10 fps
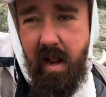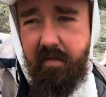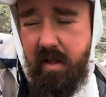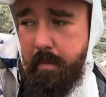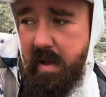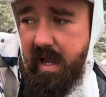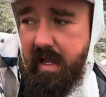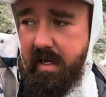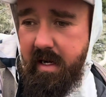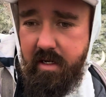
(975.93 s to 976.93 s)
have to come back
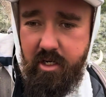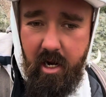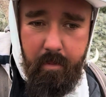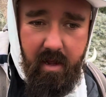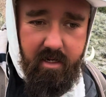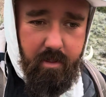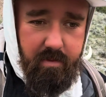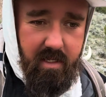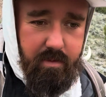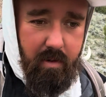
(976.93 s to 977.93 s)
in here and try to match up
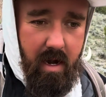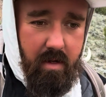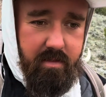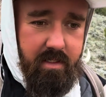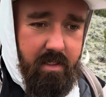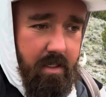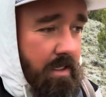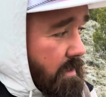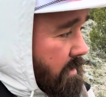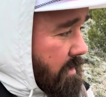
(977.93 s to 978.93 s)
these browns.
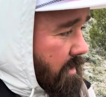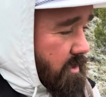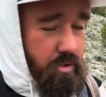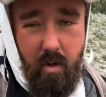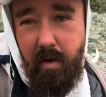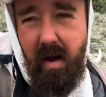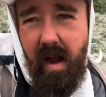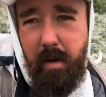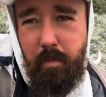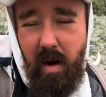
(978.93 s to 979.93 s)
There's 3
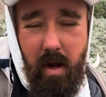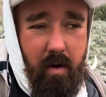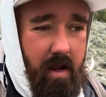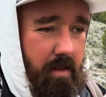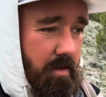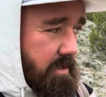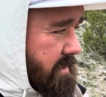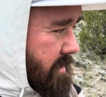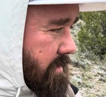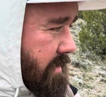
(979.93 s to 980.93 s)
right brown
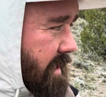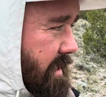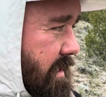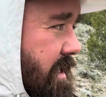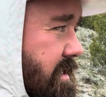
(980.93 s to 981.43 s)
antlers laying in here